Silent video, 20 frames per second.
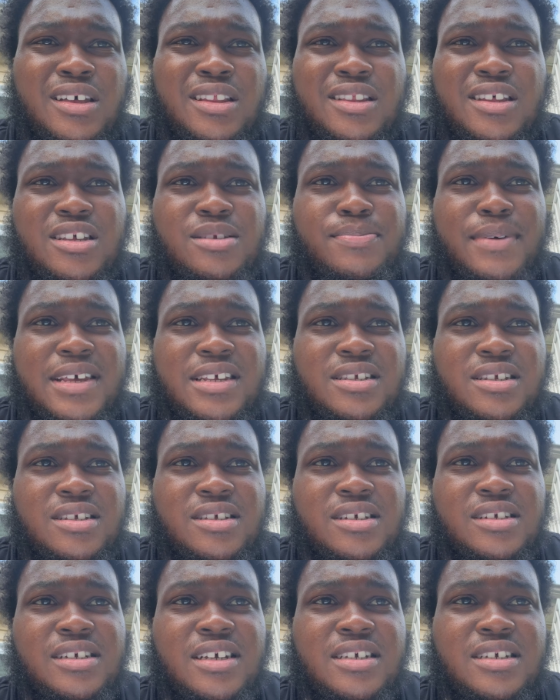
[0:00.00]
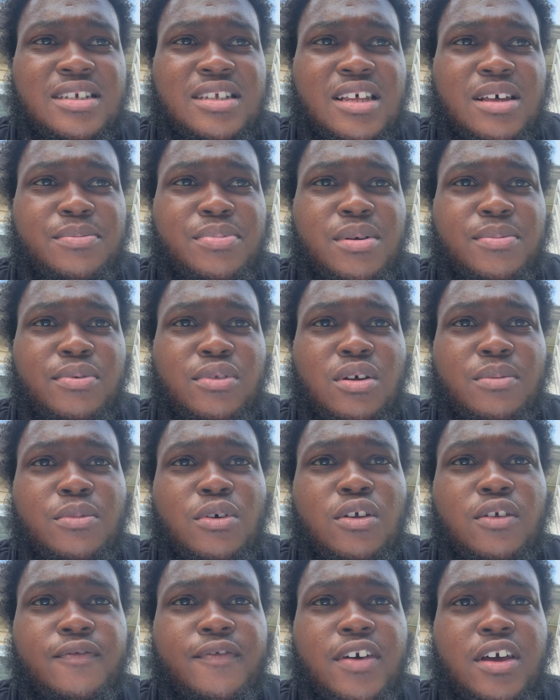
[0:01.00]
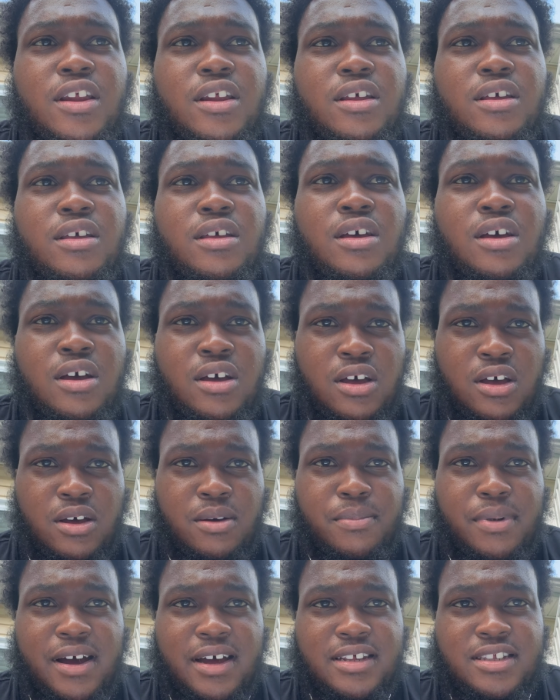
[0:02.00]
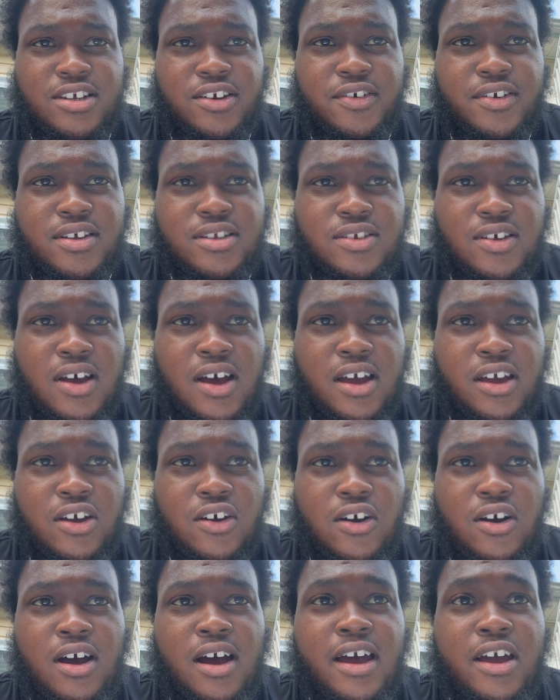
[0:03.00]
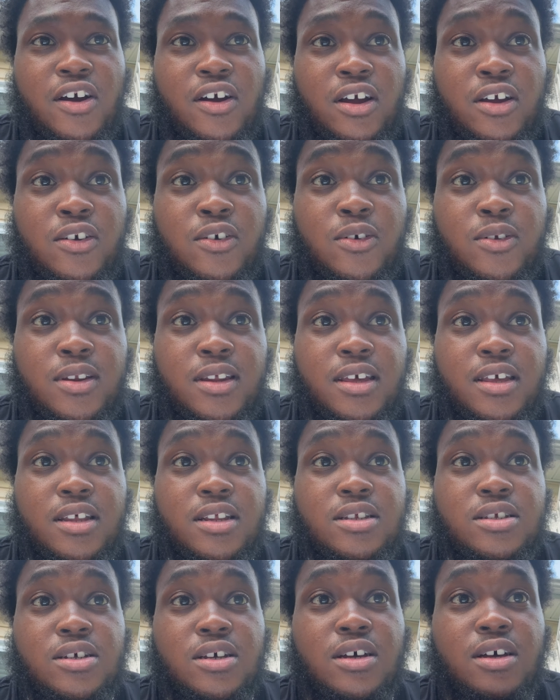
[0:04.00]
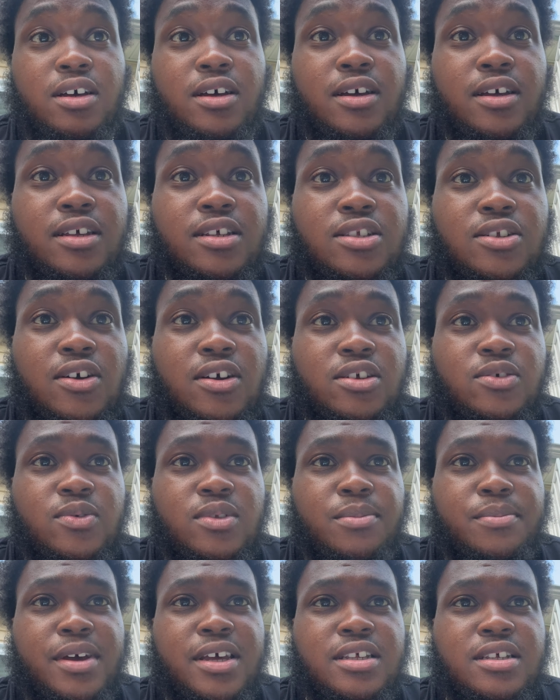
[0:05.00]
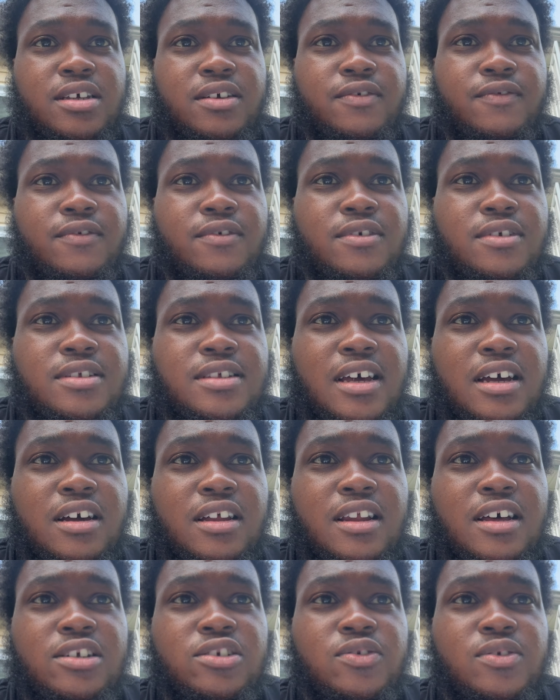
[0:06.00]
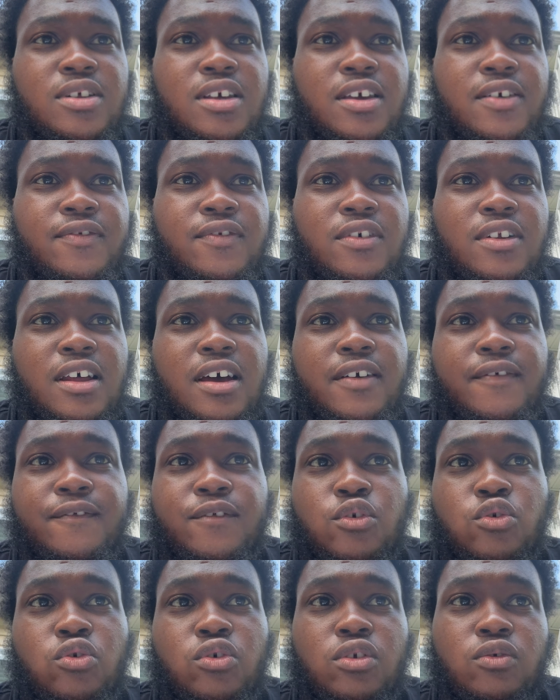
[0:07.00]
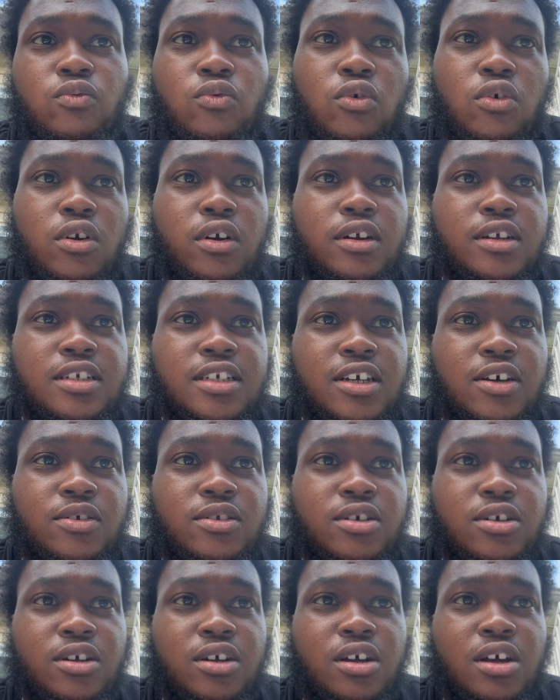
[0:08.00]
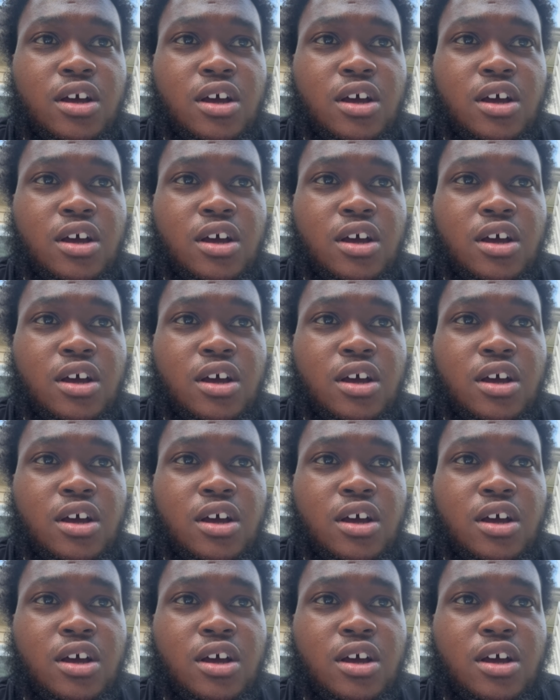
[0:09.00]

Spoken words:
This basically suggests that people are motivated by a series of hierarchical needs. It starts with the basic psychological need for like food and water and shelter.